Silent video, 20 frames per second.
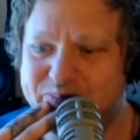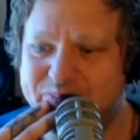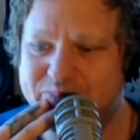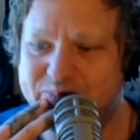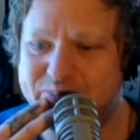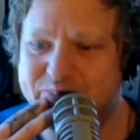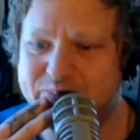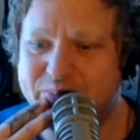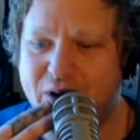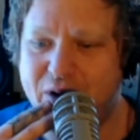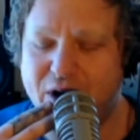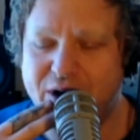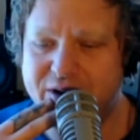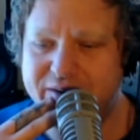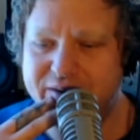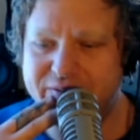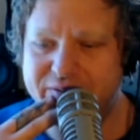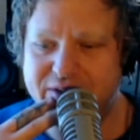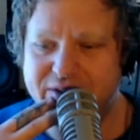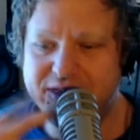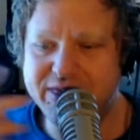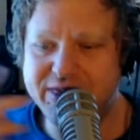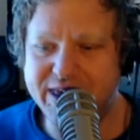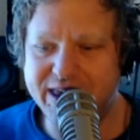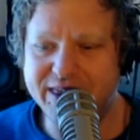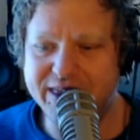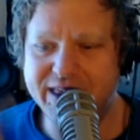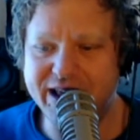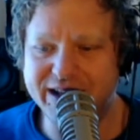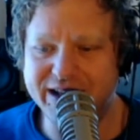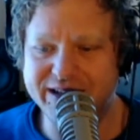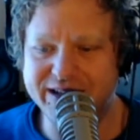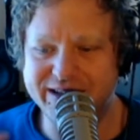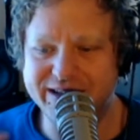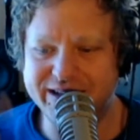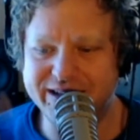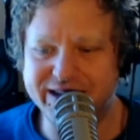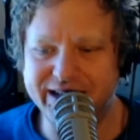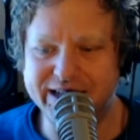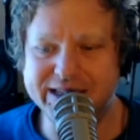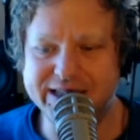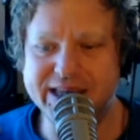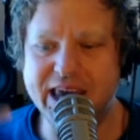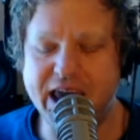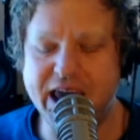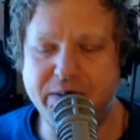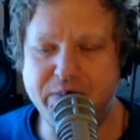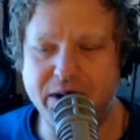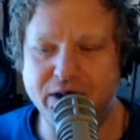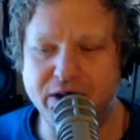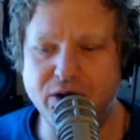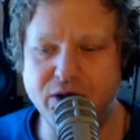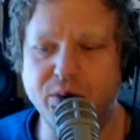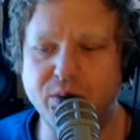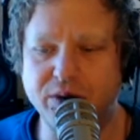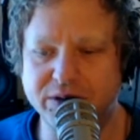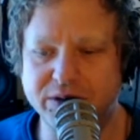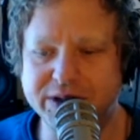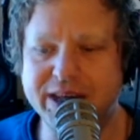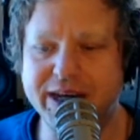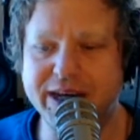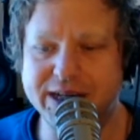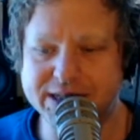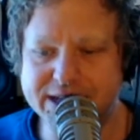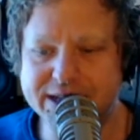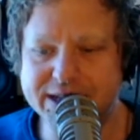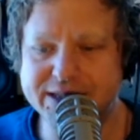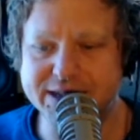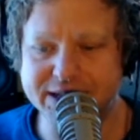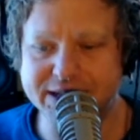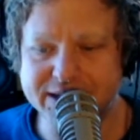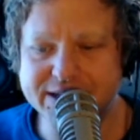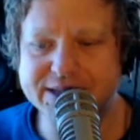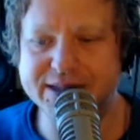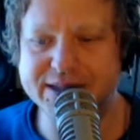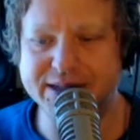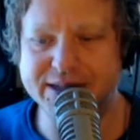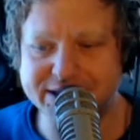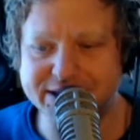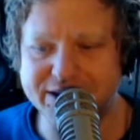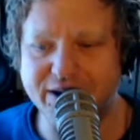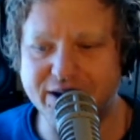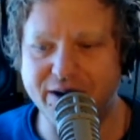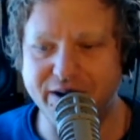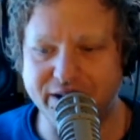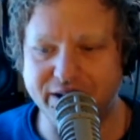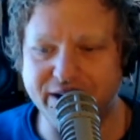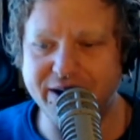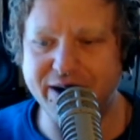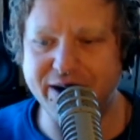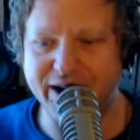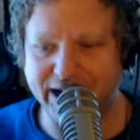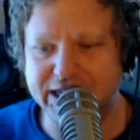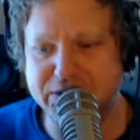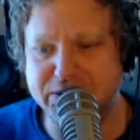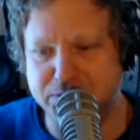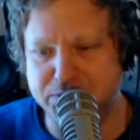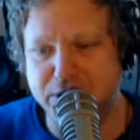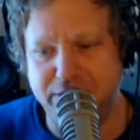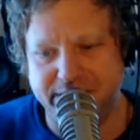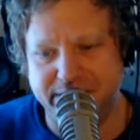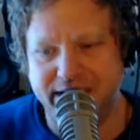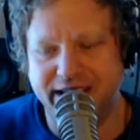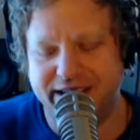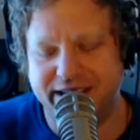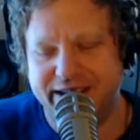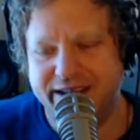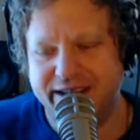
part of the thing that is keeping the world in existence is music.